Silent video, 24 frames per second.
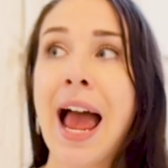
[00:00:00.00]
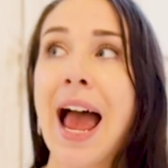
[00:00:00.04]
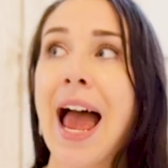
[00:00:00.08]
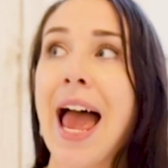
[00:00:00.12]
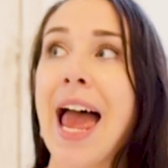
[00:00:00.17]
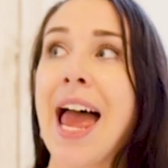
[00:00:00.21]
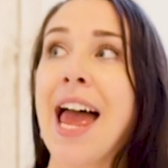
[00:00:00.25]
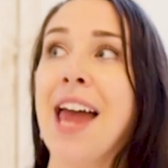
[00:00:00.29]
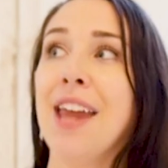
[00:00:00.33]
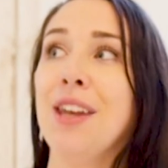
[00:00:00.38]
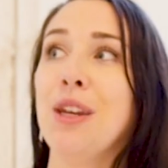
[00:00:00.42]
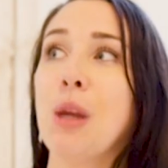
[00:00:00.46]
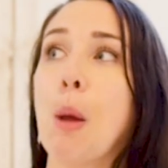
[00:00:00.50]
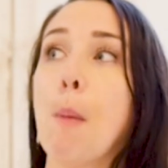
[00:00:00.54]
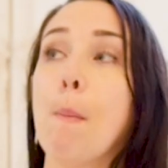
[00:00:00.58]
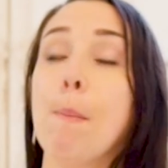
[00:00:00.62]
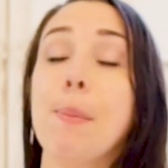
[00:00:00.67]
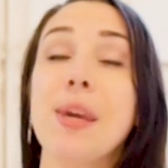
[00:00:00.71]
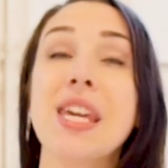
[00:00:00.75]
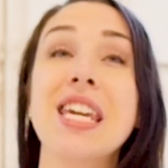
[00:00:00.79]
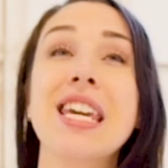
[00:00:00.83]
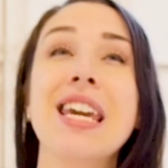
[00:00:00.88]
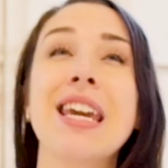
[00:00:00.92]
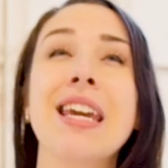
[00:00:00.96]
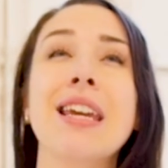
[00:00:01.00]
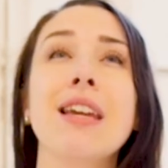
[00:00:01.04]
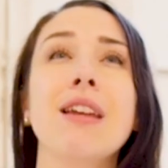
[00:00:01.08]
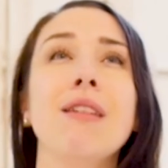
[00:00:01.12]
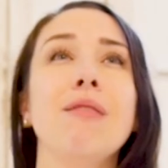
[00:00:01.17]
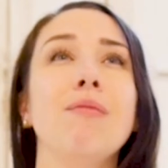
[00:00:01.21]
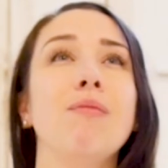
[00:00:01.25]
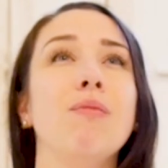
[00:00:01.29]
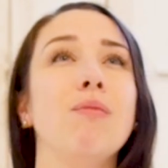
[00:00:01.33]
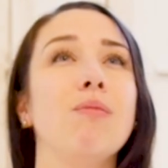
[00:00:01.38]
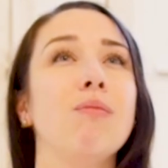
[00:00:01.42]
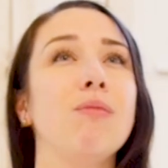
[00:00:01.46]
And
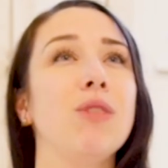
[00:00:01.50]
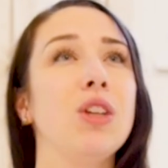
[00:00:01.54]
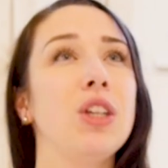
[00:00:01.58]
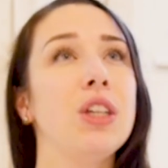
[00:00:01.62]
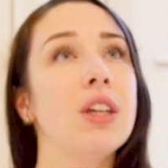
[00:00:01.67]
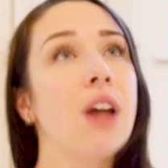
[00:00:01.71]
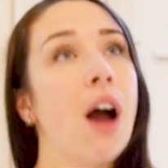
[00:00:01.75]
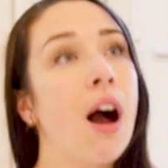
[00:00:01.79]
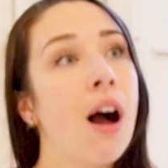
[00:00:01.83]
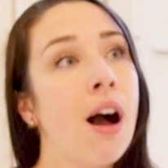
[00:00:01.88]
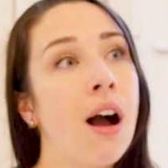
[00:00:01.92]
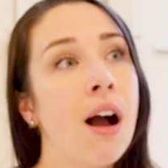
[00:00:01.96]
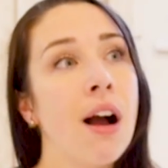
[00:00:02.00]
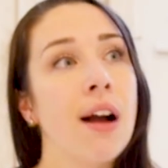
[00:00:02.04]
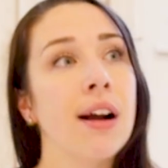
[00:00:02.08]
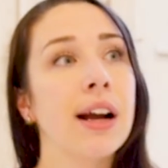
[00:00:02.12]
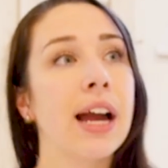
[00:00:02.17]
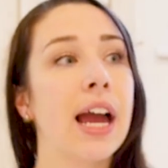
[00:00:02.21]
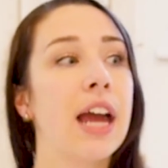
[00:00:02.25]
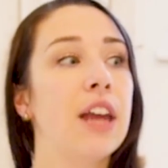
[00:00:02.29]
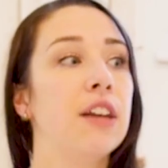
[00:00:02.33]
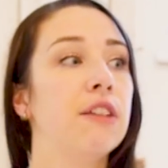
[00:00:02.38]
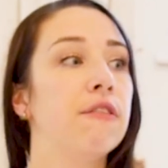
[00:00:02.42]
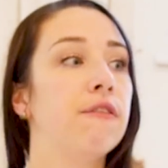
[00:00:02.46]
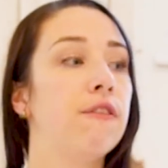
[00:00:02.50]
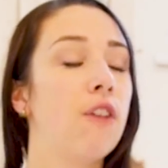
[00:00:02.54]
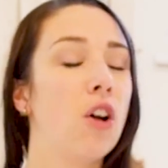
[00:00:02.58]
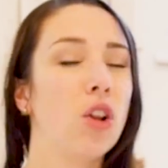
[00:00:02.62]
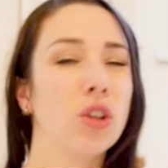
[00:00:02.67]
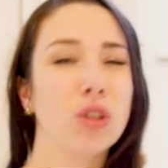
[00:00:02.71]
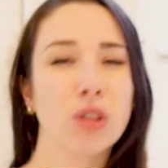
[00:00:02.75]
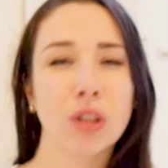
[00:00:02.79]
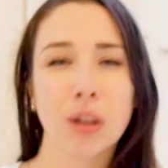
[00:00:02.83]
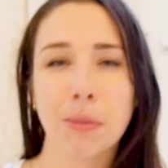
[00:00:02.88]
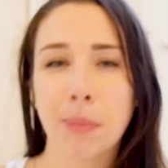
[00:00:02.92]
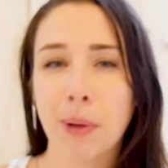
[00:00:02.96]
being young and
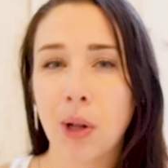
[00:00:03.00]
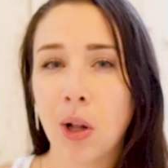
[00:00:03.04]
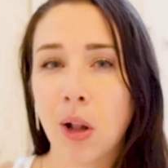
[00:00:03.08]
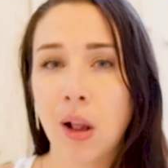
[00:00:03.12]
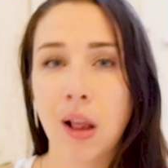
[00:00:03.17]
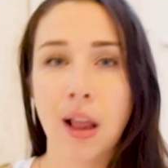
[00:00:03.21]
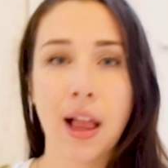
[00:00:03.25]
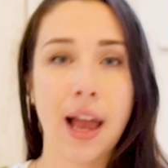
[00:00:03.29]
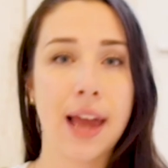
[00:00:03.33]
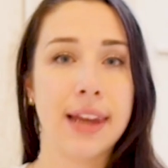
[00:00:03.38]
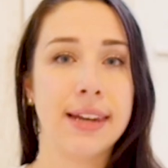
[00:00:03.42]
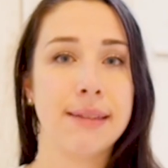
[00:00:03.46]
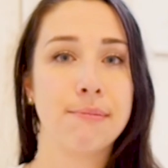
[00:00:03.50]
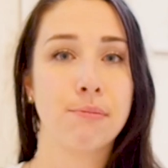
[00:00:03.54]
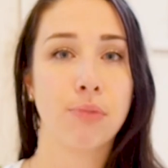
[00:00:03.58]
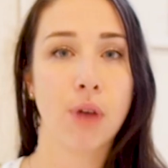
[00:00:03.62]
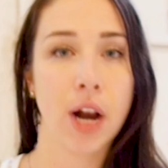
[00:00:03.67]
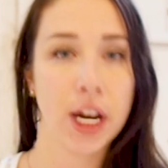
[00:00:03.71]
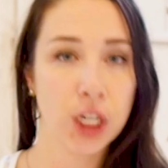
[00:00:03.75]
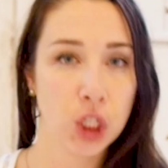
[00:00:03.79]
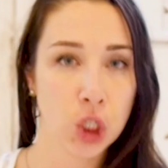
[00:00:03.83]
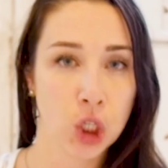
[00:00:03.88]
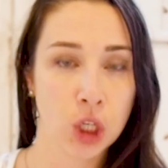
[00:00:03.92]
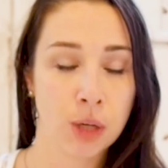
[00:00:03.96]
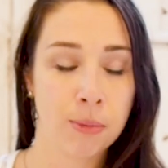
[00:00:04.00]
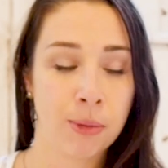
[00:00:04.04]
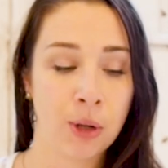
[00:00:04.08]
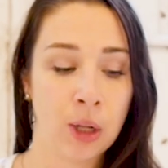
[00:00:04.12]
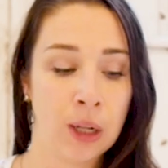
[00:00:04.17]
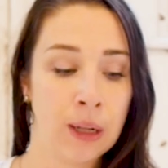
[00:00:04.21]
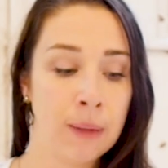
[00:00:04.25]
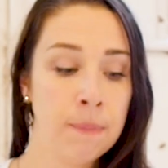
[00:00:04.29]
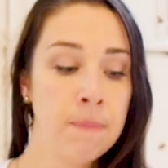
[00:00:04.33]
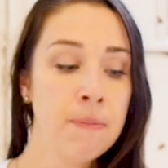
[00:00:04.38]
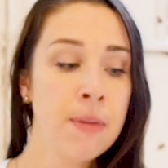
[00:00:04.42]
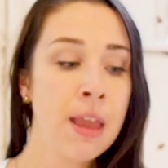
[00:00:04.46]
vulnerable and
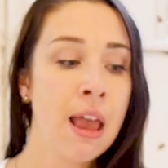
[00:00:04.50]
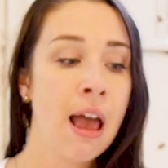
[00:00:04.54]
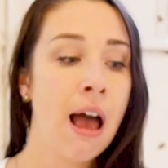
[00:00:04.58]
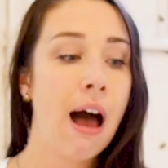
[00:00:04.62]
impressionable,